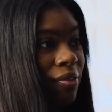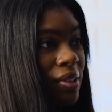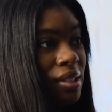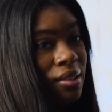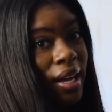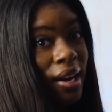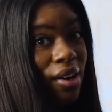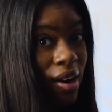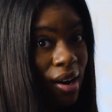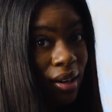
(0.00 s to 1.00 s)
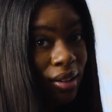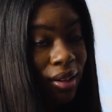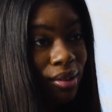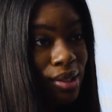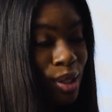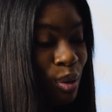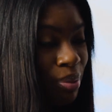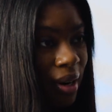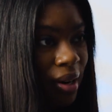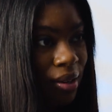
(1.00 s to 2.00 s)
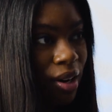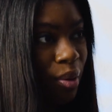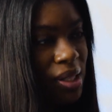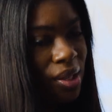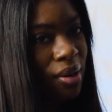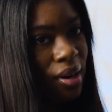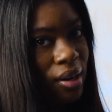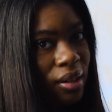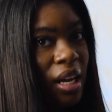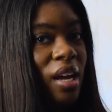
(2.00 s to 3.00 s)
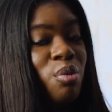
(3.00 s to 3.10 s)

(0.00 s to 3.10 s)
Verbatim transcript: If it's not hard, go super harder, always go hard.